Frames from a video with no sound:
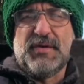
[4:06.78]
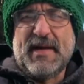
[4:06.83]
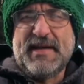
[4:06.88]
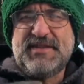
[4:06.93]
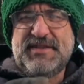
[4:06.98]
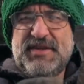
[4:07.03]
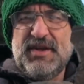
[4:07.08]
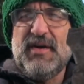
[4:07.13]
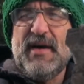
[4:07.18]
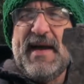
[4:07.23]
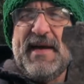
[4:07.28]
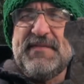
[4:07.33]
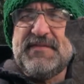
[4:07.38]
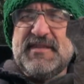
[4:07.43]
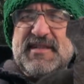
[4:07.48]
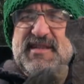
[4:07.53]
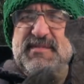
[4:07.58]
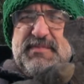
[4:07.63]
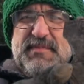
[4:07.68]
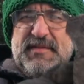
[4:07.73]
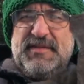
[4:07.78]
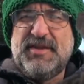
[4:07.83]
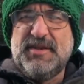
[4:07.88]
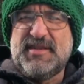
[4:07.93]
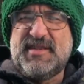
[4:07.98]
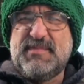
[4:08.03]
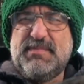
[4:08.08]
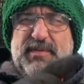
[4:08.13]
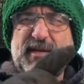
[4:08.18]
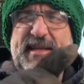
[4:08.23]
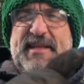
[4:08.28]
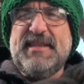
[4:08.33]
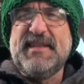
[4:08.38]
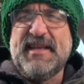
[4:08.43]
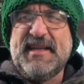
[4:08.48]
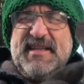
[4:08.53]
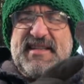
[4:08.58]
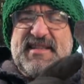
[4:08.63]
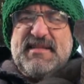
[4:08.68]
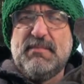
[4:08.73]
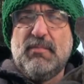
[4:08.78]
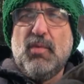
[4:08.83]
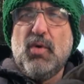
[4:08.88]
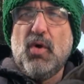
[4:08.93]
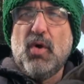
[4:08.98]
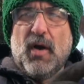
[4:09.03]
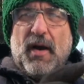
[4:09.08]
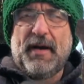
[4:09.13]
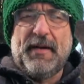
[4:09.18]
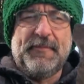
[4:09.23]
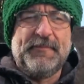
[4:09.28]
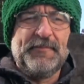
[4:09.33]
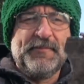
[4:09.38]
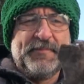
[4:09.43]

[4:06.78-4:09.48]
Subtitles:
I still have to split this more.